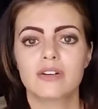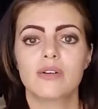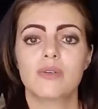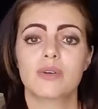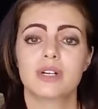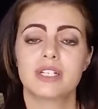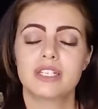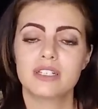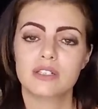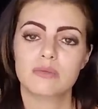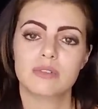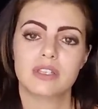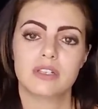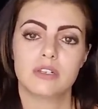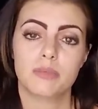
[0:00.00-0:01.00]
or deals
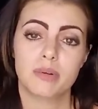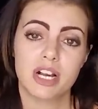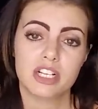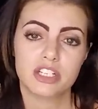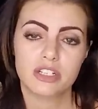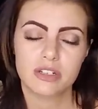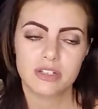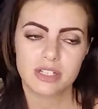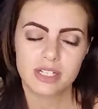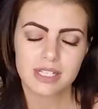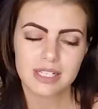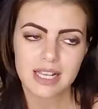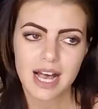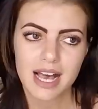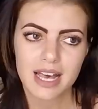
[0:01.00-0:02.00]
with a depression or
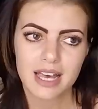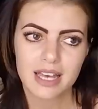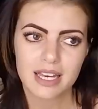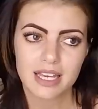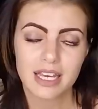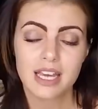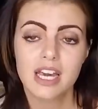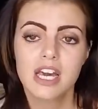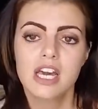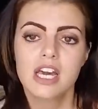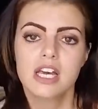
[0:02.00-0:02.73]
anxiety,